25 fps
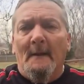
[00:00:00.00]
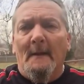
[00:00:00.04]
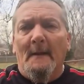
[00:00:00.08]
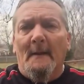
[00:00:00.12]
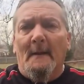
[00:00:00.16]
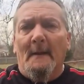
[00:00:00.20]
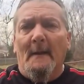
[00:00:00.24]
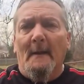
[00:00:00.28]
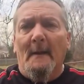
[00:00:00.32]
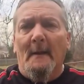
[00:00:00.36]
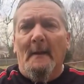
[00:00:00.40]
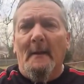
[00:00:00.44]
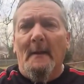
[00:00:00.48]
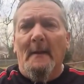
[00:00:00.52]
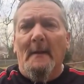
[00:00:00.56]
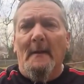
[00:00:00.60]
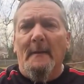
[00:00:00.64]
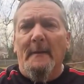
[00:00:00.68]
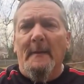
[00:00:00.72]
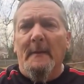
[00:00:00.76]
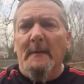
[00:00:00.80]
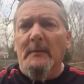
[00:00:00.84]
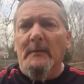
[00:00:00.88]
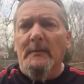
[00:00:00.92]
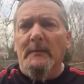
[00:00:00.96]

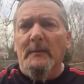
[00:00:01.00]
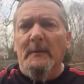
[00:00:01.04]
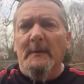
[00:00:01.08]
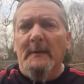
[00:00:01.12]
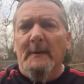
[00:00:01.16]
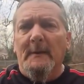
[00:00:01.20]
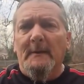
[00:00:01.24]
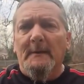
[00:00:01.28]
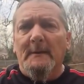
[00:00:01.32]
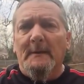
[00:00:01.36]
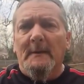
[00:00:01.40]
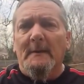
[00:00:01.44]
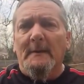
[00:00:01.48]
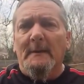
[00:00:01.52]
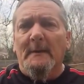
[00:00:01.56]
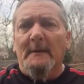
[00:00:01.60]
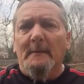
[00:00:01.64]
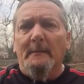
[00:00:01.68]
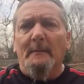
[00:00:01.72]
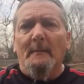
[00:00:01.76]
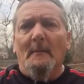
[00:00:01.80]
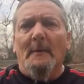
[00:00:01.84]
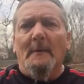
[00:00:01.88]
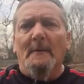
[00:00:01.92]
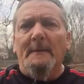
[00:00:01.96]
And these shootings and
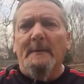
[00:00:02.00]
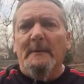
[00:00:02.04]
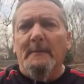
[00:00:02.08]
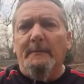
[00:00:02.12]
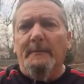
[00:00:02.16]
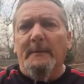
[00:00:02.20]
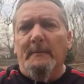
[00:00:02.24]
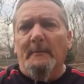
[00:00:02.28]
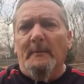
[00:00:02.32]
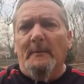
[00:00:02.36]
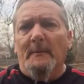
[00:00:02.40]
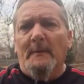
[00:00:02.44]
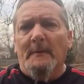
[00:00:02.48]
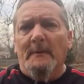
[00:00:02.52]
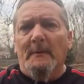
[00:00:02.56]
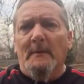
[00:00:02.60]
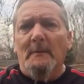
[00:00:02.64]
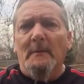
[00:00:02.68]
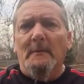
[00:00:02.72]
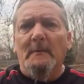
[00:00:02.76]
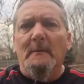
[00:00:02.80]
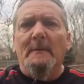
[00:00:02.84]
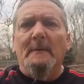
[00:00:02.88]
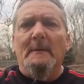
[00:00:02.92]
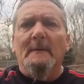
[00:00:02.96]
these all these people that
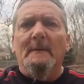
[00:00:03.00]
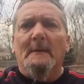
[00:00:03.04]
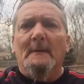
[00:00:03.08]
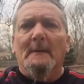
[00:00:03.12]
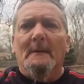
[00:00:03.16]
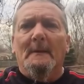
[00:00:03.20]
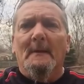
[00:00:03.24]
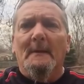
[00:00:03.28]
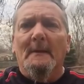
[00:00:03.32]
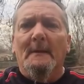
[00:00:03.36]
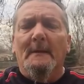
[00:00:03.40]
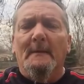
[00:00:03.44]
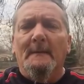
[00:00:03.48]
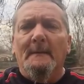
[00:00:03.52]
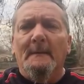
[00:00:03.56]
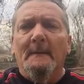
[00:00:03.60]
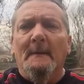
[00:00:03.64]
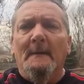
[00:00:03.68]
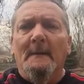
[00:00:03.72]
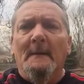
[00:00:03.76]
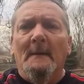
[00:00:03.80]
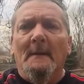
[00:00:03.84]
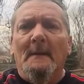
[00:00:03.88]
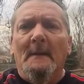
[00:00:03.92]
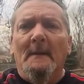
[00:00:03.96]
are losing their life,
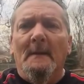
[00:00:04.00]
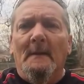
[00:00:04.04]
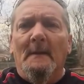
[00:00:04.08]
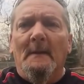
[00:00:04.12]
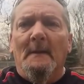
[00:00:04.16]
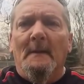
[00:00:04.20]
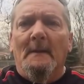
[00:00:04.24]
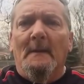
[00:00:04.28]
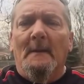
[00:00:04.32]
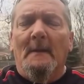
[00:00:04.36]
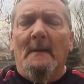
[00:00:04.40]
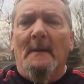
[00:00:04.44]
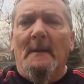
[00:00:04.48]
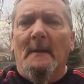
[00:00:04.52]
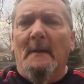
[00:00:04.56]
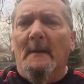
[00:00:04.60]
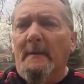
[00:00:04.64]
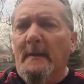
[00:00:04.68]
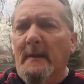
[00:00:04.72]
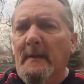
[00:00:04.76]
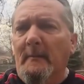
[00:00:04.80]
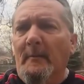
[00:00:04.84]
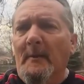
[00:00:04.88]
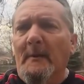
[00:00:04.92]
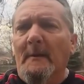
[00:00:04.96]

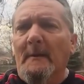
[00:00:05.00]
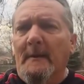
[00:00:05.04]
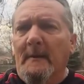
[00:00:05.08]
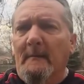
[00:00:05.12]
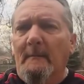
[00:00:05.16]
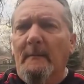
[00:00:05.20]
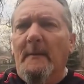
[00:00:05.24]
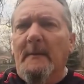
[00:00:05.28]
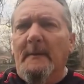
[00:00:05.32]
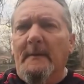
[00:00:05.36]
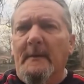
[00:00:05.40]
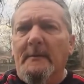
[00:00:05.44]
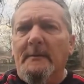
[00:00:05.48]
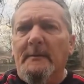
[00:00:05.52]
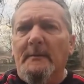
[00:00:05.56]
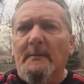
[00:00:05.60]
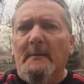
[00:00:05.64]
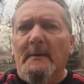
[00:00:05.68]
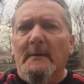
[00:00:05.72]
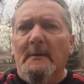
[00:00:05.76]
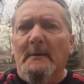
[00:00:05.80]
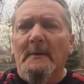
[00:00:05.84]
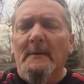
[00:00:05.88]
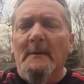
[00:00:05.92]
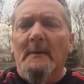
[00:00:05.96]
and they believe that it's
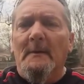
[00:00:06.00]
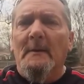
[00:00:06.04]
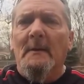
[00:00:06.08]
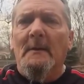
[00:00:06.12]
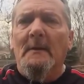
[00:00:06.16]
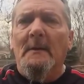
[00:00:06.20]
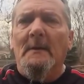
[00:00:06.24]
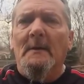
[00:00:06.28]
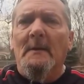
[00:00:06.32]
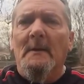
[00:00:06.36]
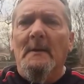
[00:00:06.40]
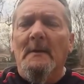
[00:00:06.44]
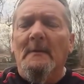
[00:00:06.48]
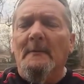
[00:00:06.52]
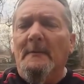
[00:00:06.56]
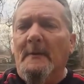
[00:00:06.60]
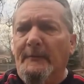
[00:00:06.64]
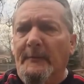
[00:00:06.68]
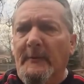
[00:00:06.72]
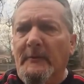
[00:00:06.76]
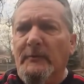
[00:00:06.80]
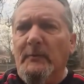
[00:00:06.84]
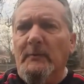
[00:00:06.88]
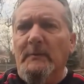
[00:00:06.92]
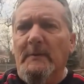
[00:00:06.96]
real,
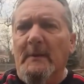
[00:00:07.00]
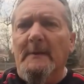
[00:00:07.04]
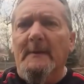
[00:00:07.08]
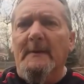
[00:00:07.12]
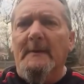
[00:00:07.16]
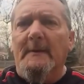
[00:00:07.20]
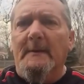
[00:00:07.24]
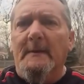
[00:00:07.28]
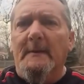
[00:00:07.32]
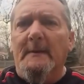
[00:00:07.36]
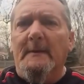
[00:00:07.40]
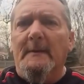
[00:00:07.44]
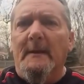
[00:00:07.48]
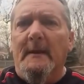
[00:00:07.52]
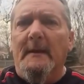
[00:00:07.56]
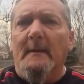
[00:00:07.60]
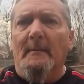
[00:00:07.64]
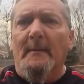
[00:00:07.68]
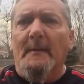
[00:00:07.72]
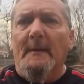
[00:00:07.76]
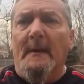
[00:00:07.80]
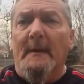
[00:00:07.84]
that this really did take